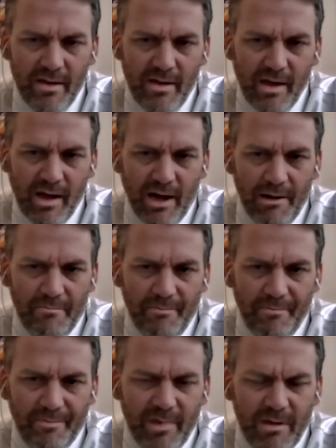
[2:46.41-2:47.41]

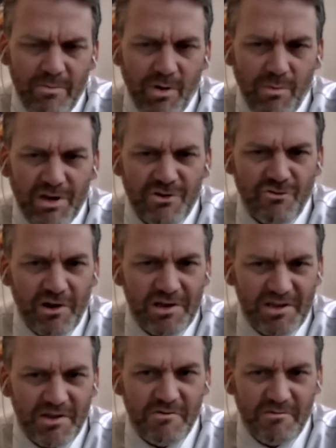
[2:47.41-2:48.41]
But we're trying
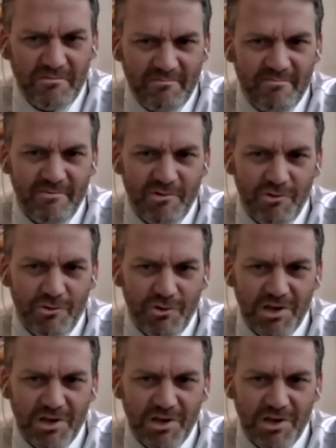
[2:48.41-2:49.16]
and